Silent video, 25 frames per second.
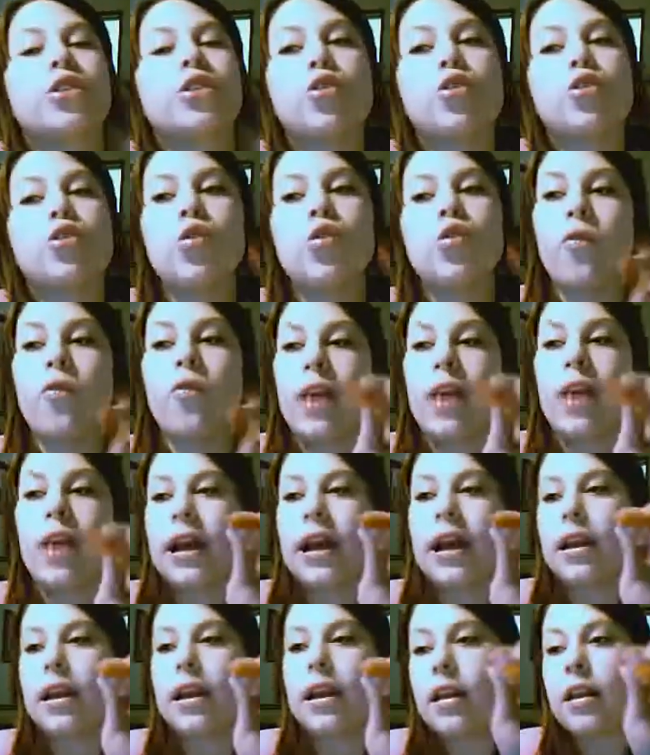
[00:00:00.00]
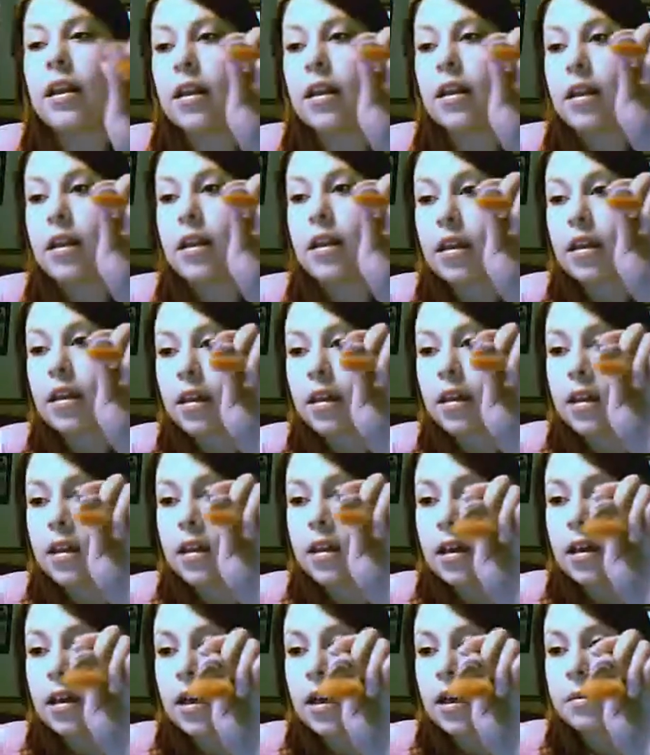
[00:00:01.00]
so flat.
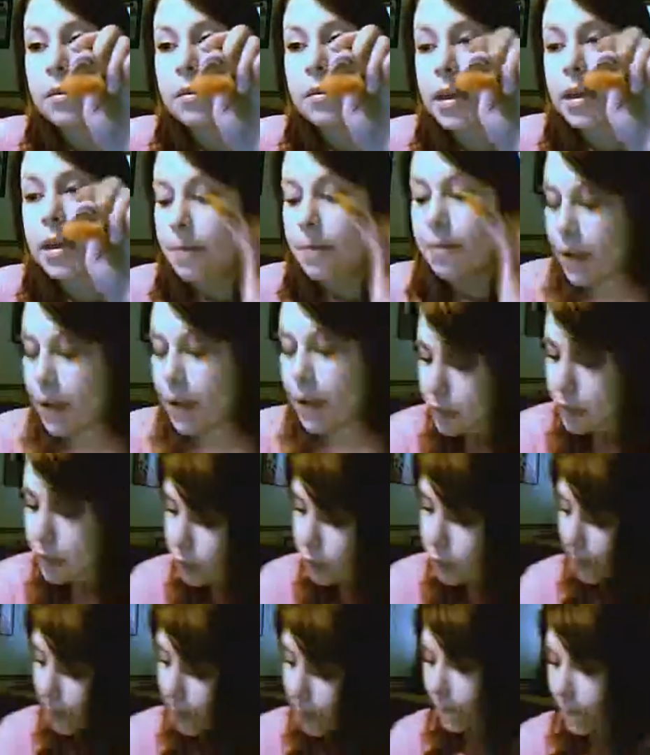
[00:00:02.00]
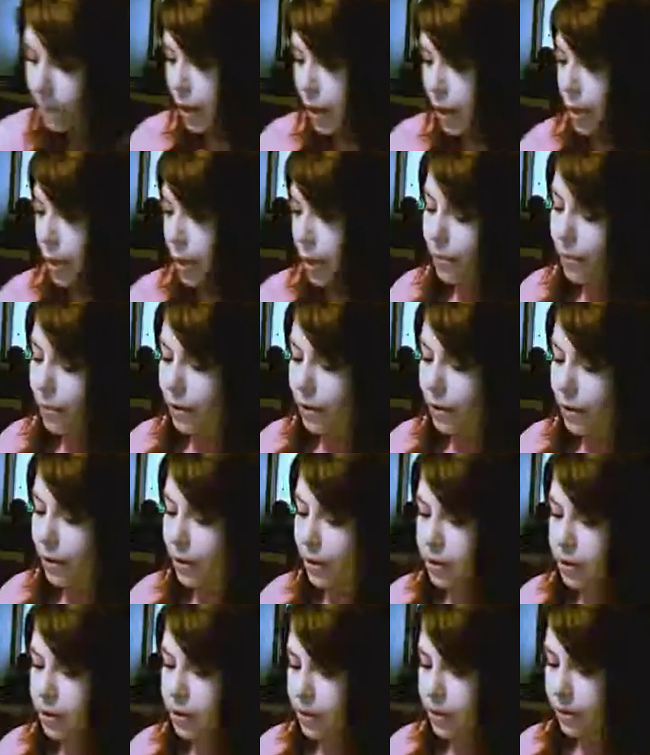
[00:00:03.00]
I mean, compared to a bigger brush,
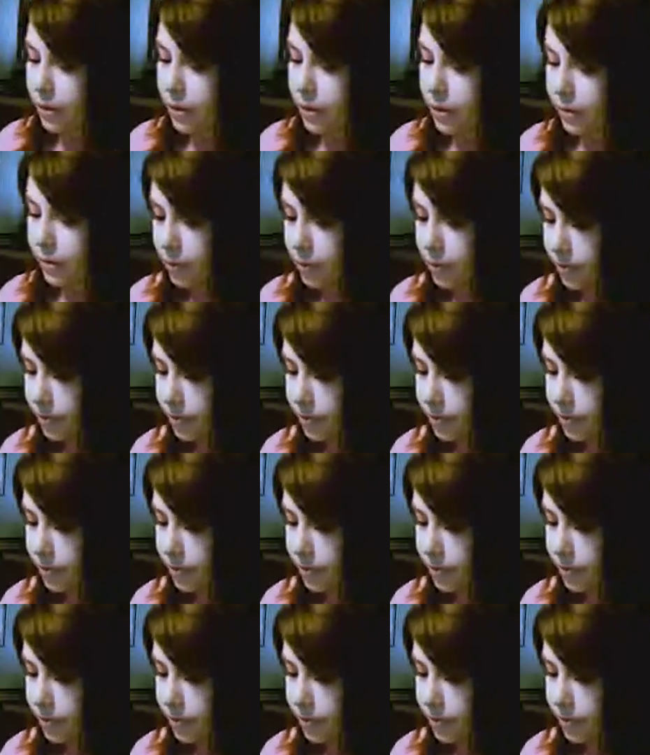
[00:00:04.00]
I mean,